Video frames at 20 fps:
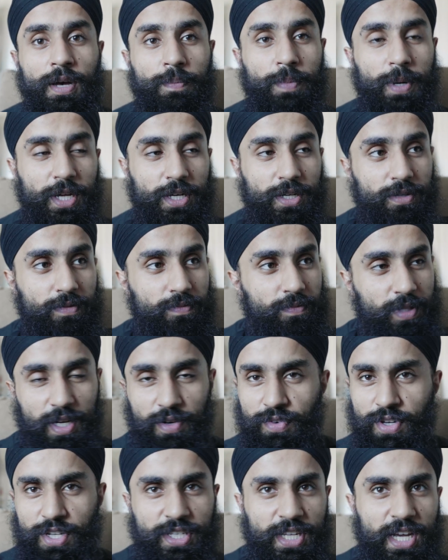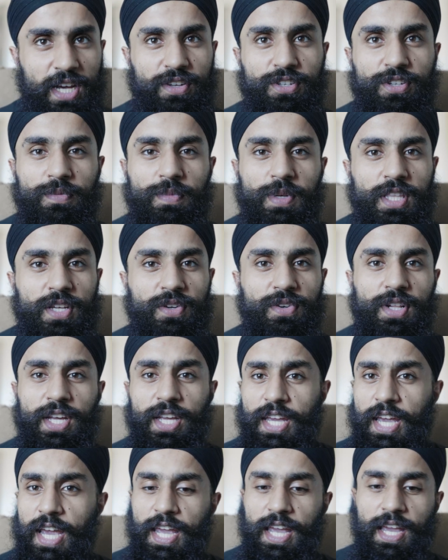But they reached out to me. They were
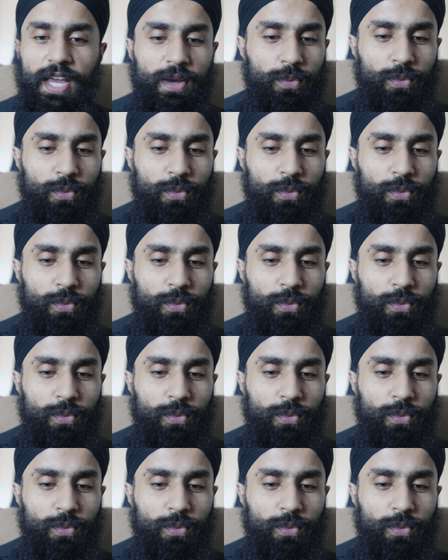like, hey,